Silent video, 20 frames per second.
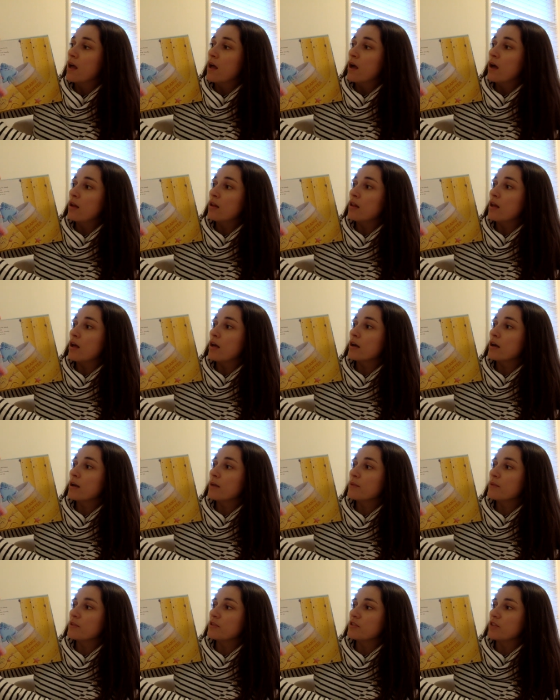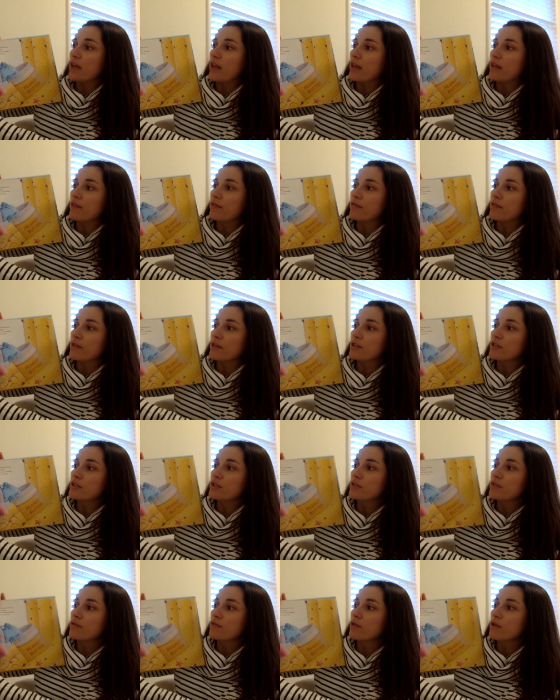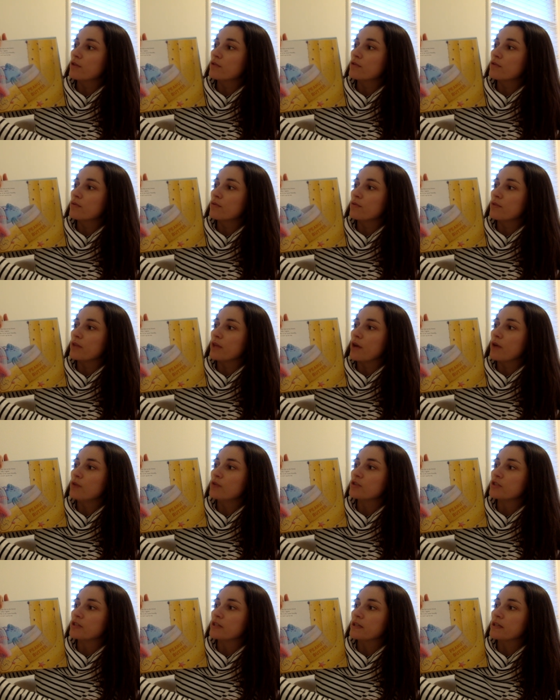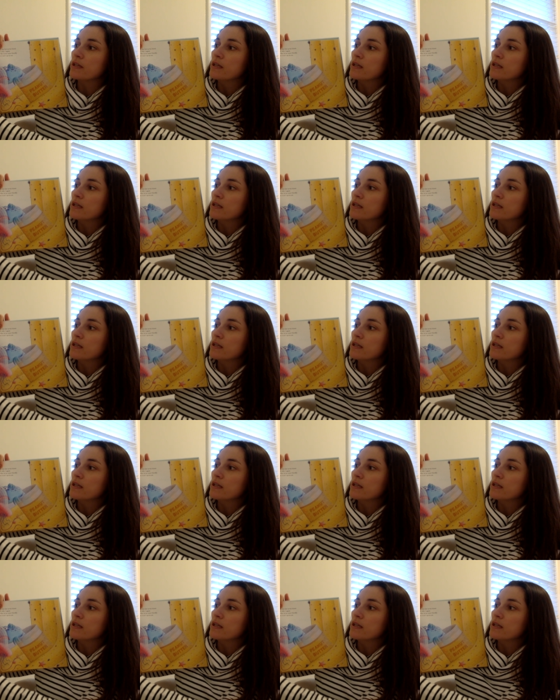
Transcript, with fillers: Along comes a jellyfish. He floats through the ocean